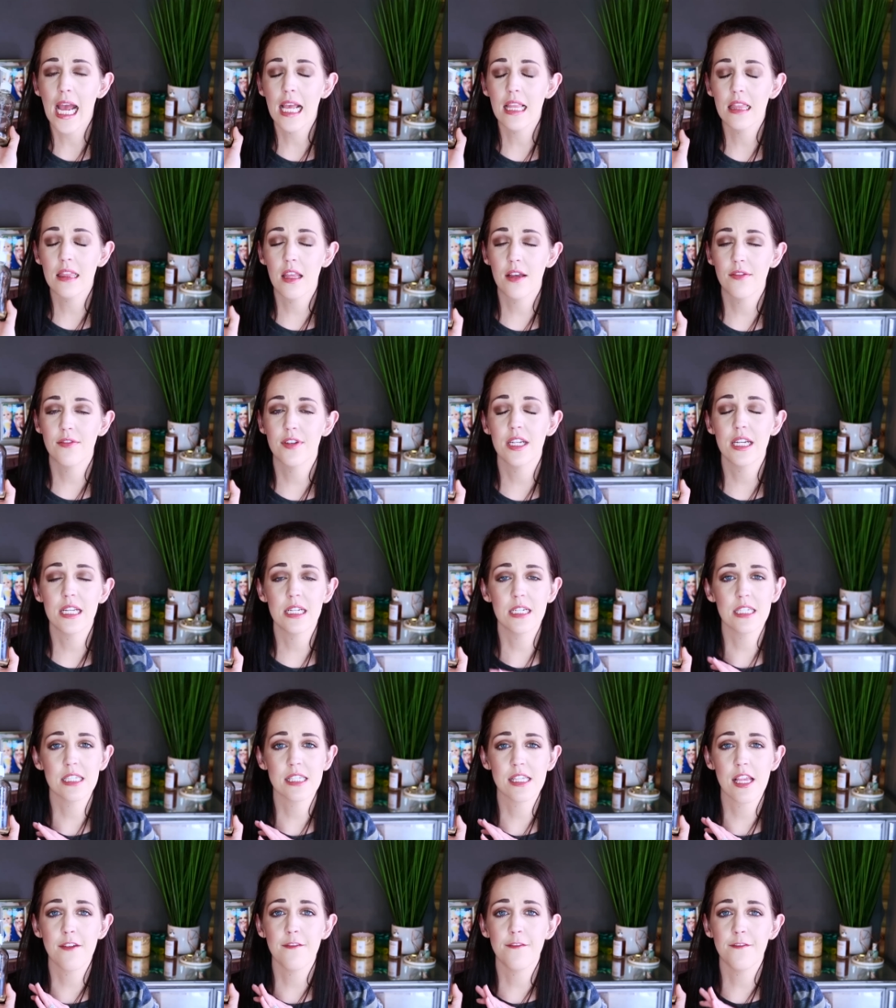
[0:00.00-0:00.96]
I love it. It
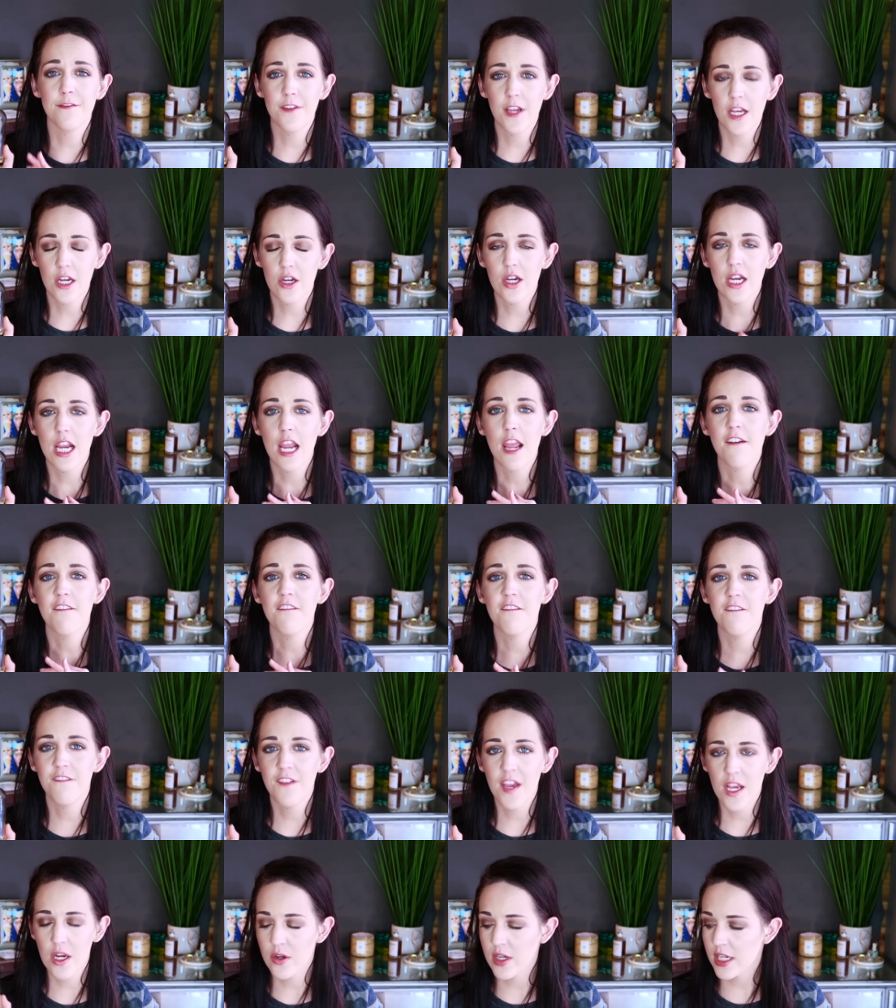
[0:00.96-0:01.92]
is a very,
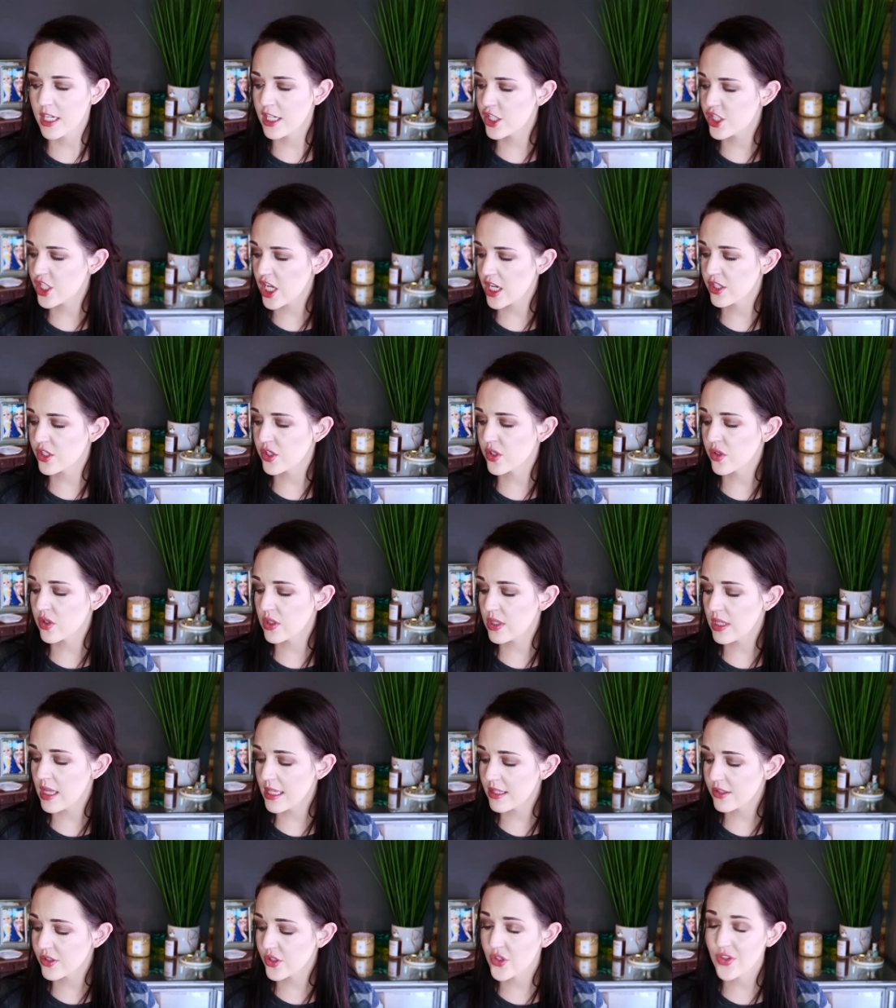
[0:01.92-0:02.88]
very gentle
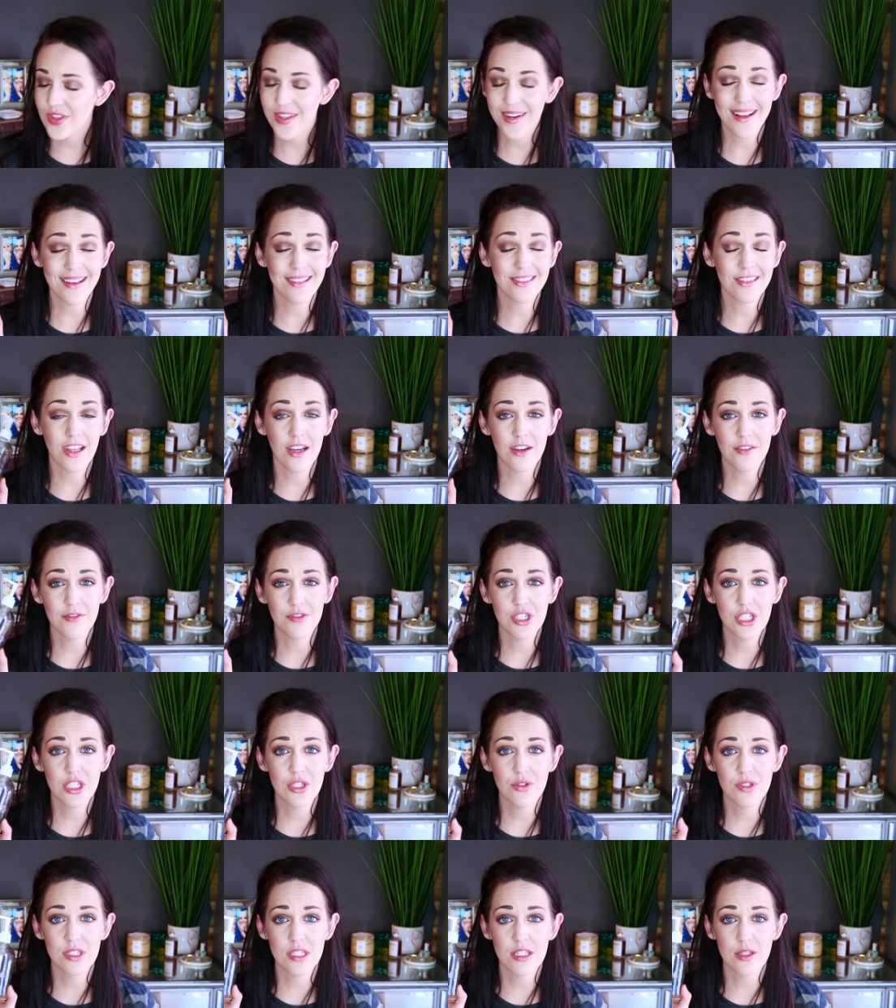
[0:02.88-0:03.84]
cleanser that I love
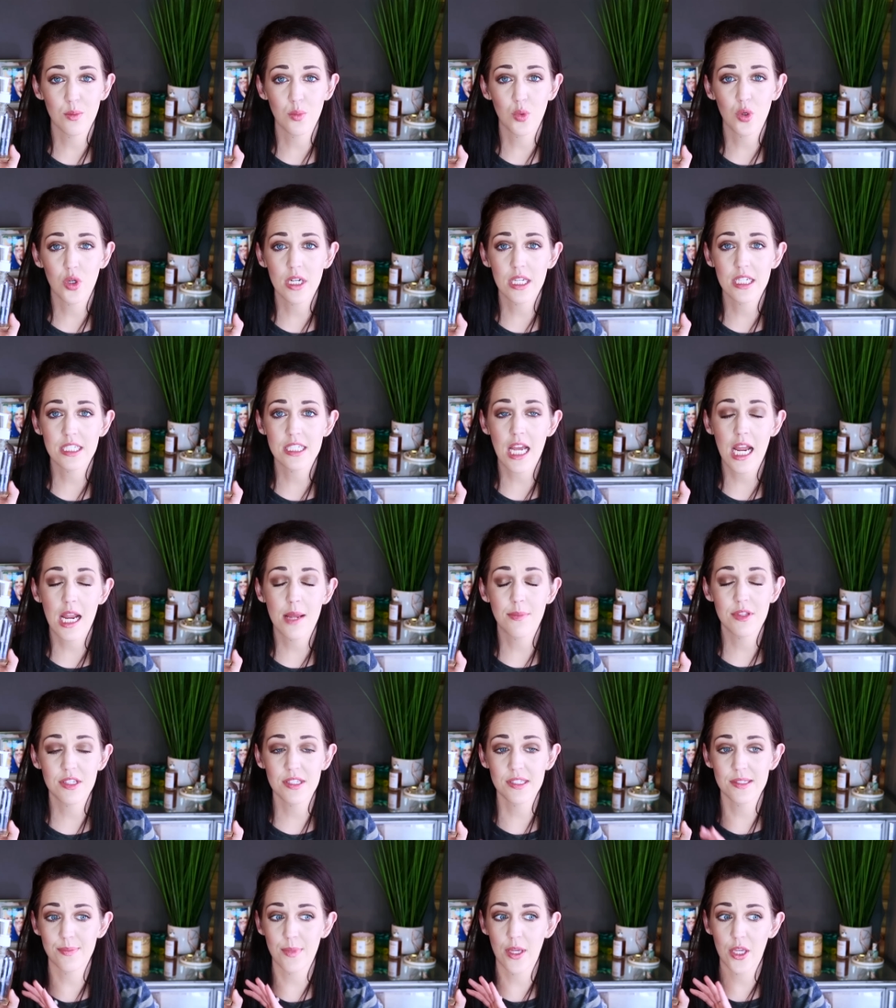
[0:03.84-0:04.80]
to use in the morning time.
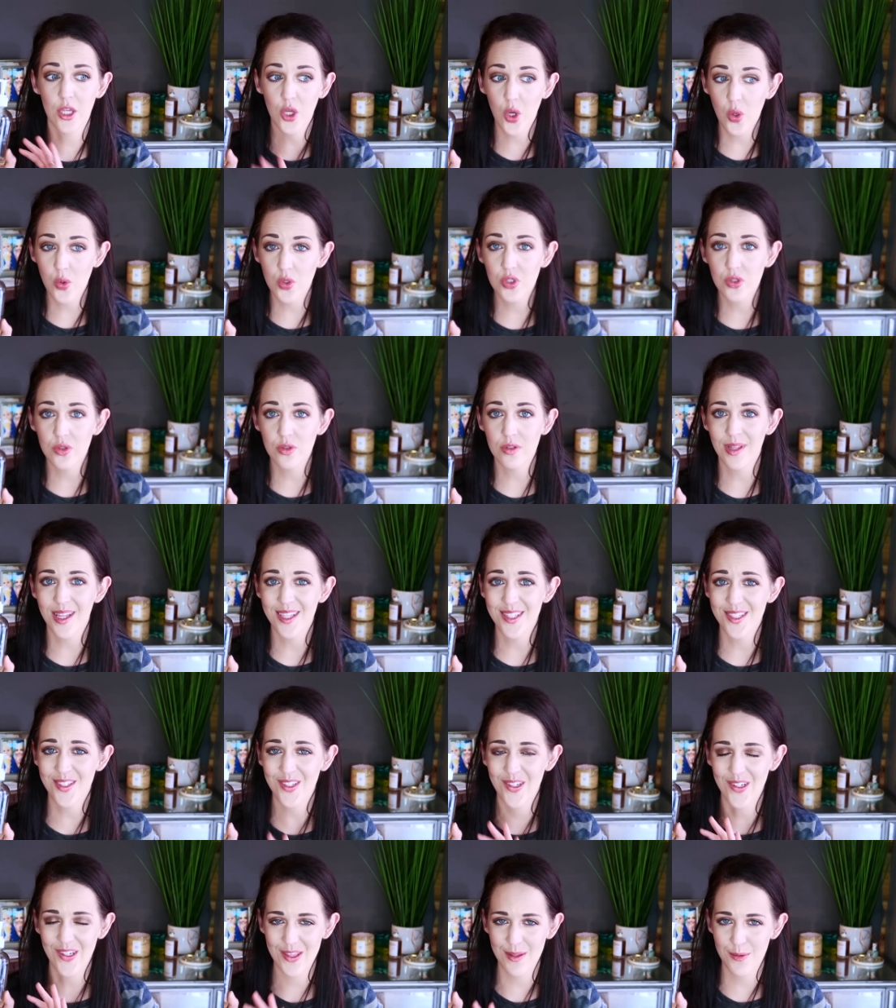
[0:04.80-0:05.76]
This is my go-to
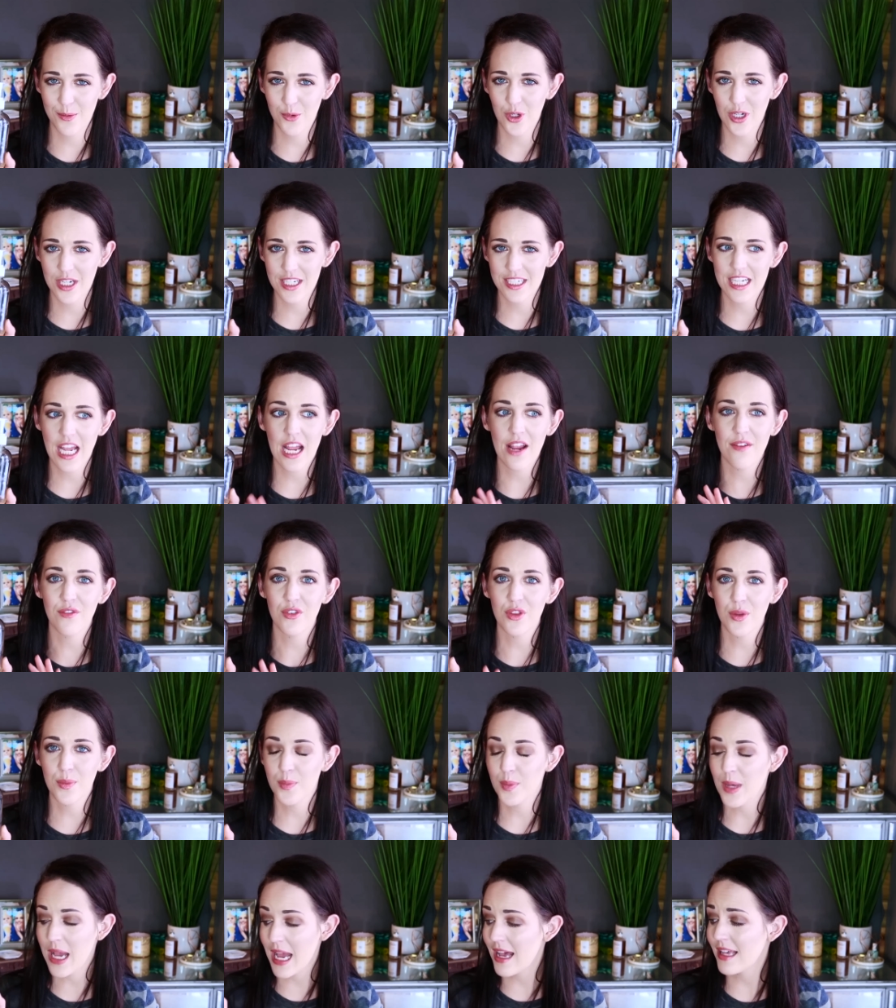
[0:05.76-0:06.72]
cleanser in the morning time for
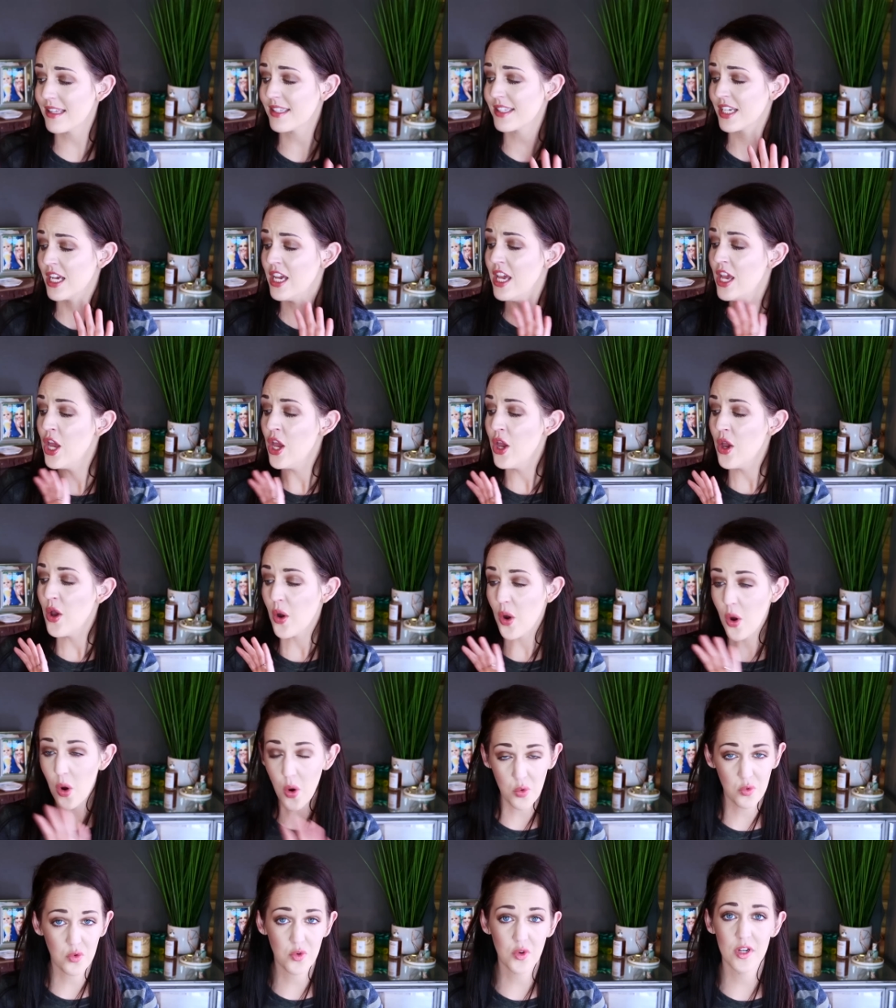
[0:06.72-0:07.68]
the past
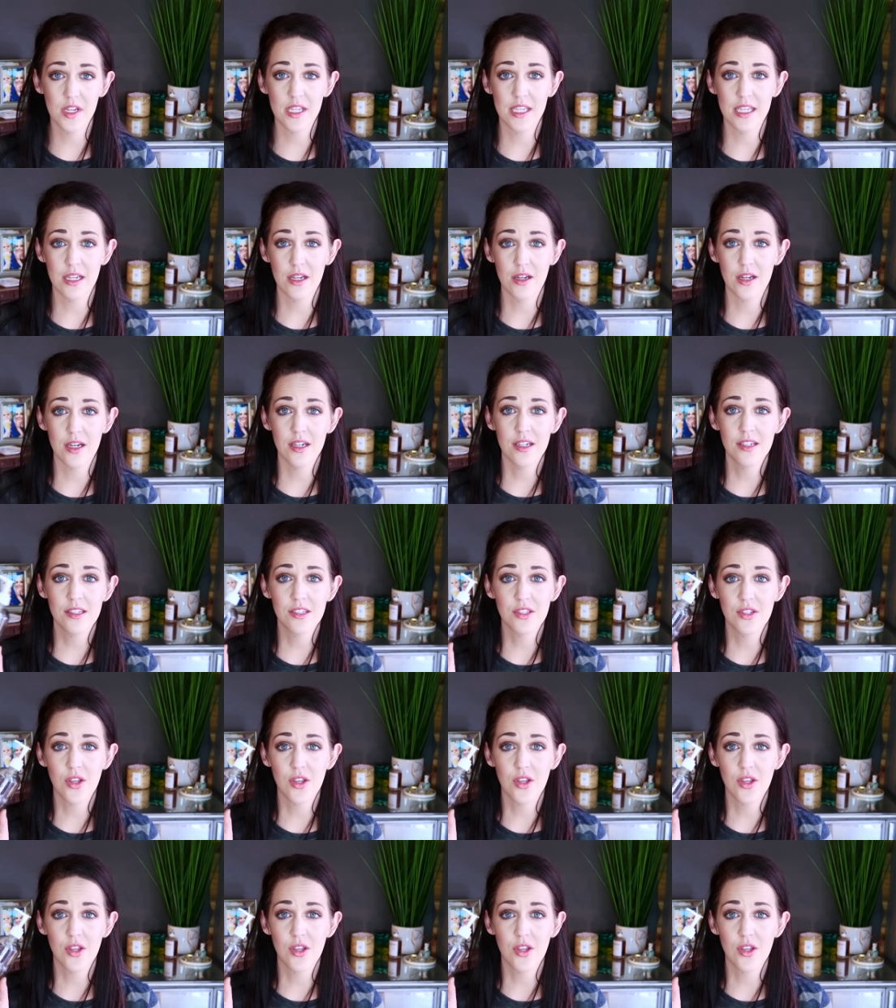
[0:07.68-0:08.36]
over a year.